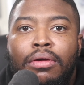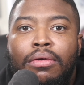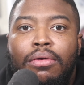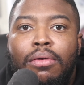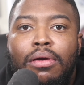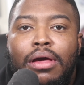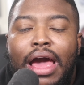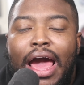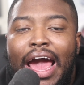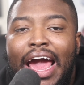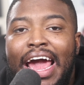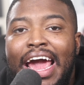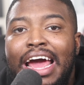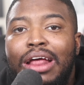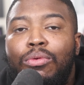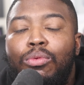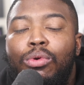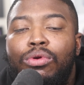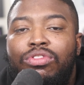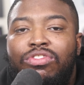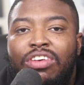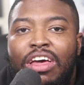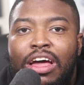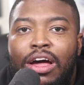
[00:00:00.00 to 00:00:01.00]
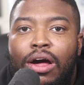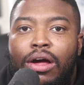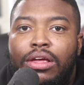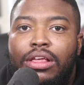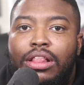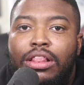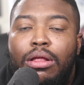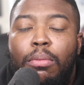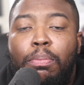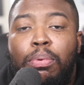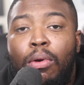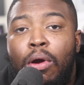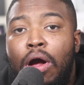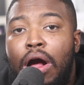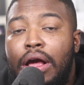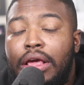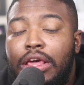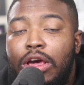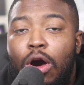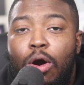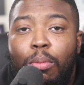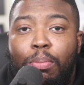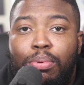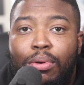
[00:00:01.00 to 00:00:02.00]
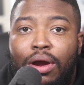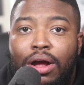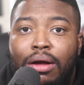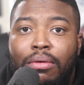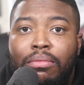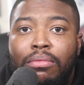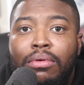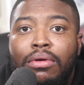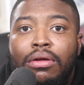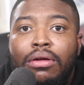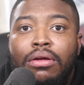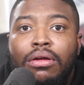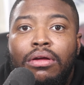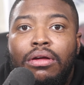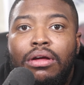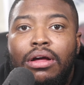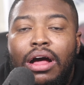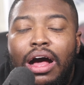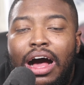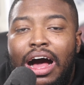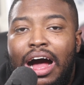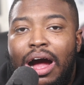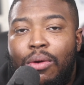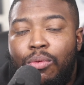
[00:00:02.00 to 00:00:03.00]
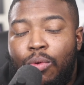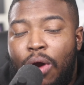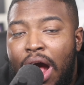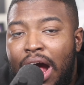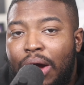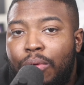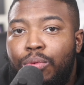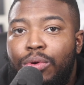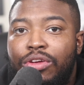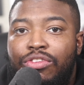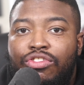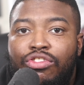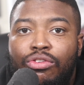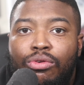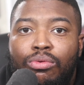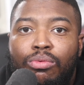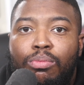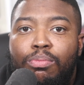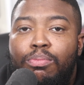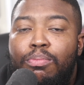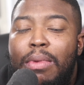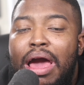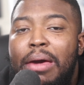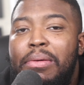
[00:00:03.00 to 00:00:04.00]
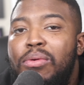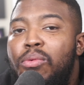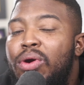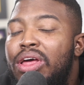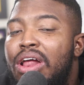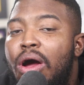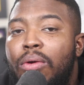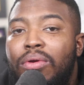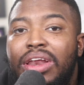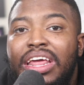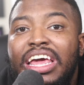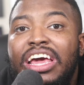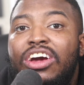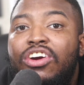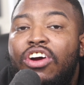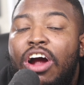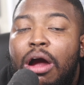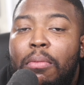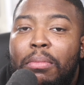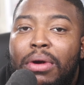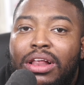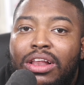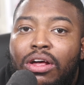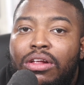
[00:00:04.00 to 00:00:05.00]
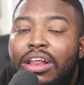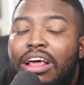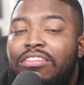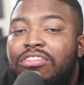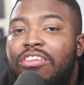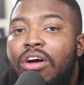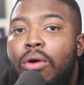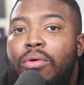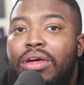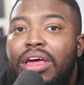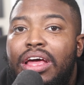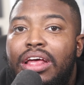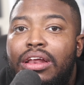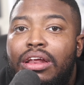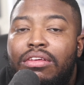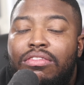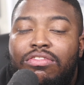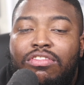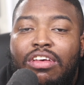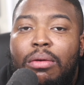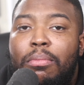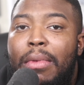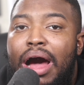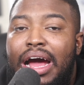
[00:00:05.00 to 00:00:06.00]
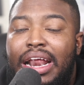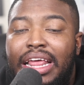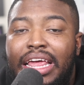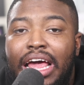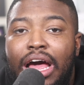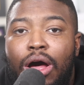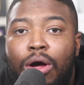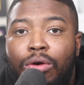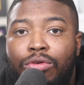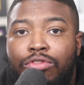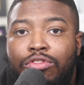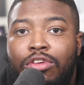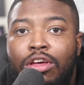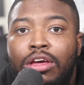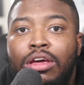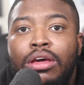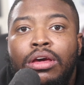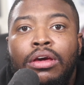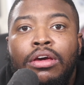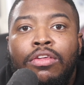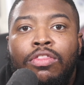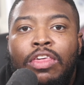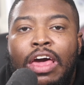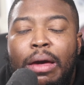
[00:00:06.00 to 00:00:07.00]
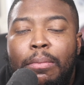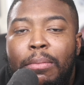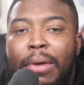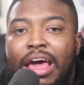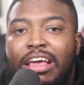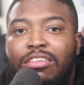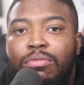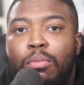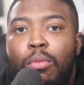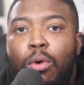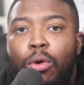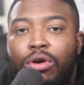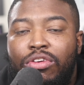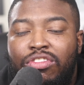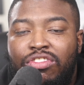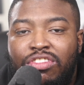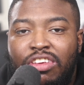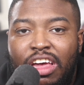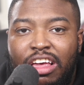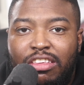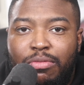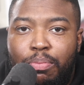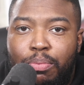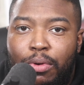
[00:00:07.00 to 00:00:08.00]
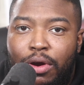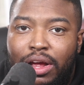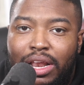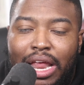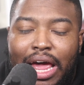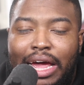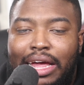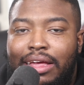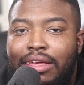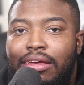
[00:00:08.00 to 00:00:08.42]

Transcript: and will tell LeBron, yo, bro, I rock with you. Maybe we don't need Carmelo. Let's go get somebody else that makes more sense, bro. Like,